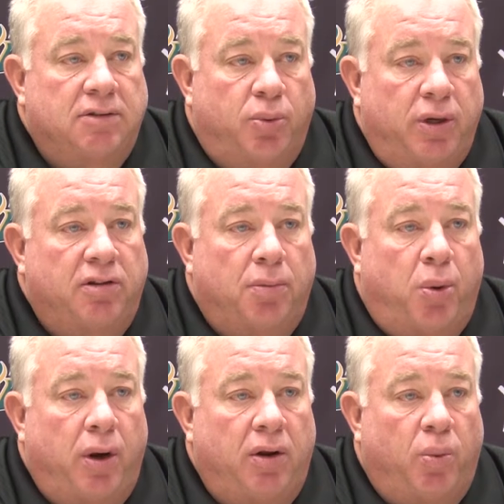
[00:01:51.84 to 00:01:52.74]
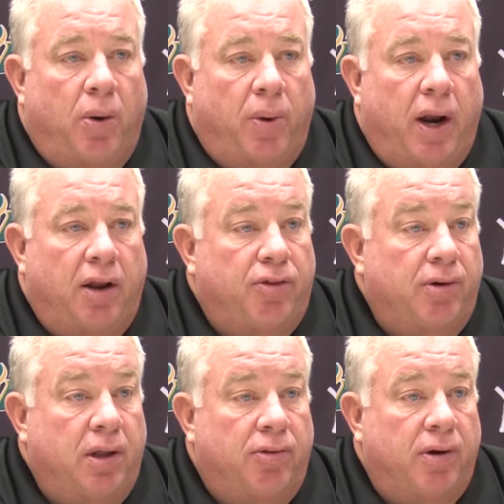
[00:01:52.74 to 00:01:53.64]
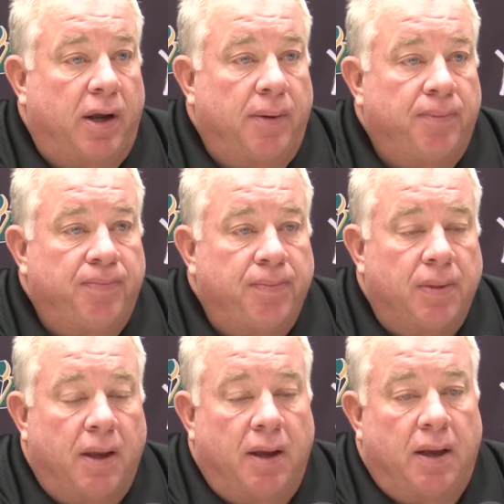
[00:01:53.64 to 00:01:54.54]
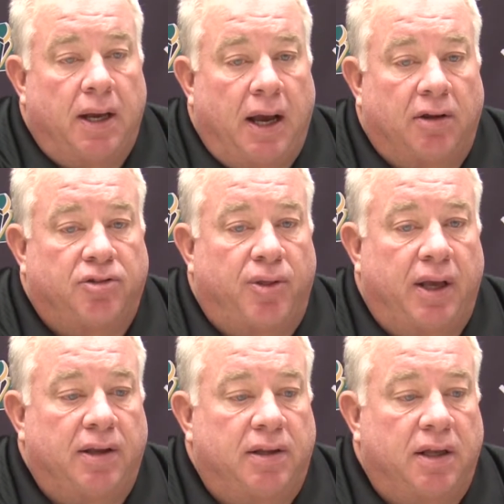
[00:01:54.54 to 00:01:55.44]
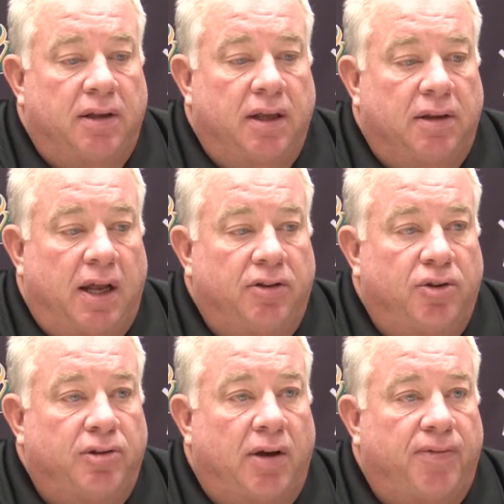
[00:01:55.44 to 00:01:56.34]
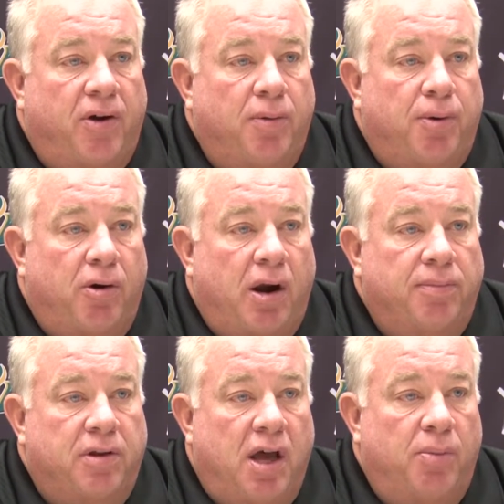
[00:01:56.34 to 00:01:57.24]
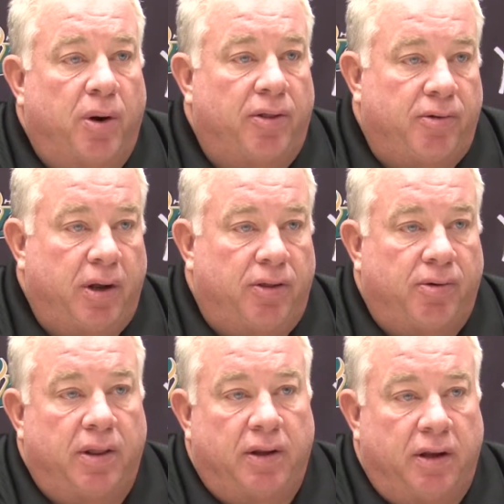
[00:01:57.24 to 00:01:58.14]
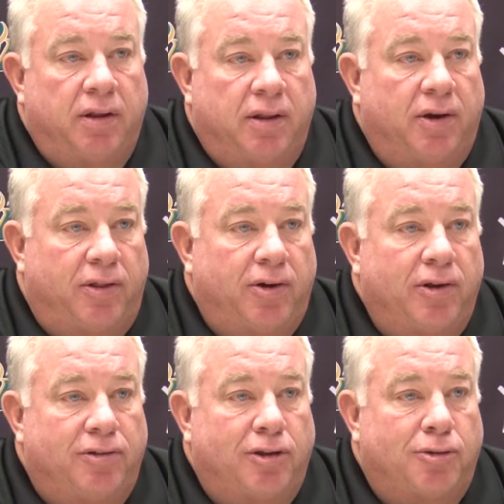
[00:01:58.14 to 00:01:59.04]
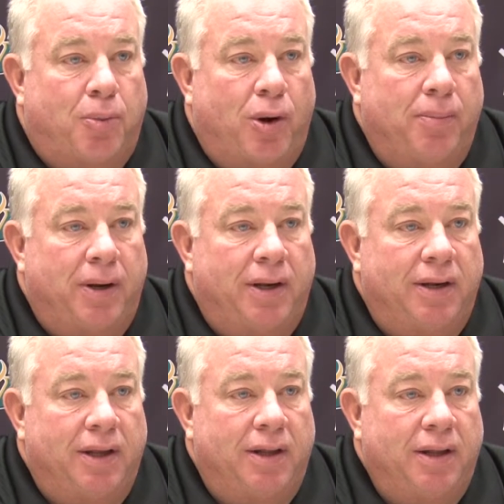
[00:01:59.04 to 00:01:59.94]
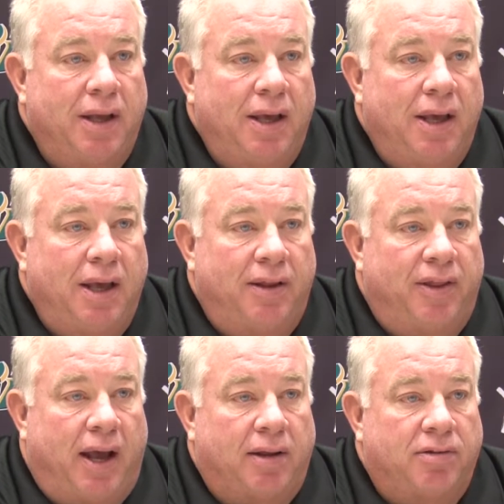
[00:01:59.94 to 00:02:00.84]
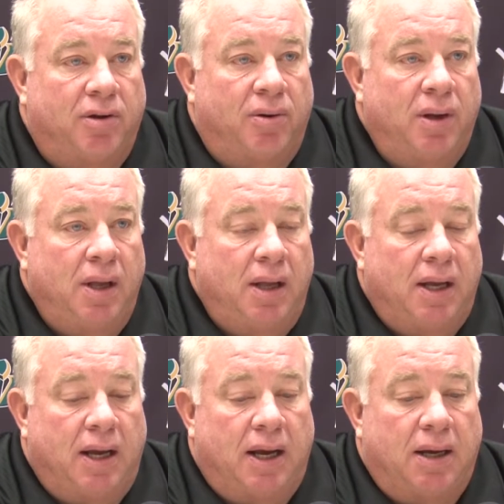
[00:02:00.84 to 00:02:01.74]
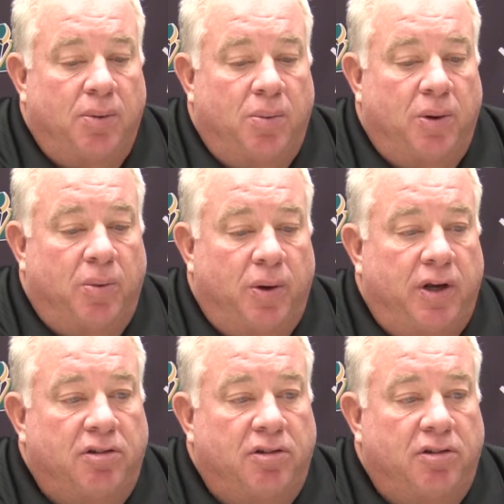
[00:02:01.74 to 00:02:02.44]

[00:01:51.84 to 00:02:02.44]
so we're disappointed where we're at 3-3. I also think it kind of shows how far the program's come. We're at 3-3. There is disappointment in that. So we're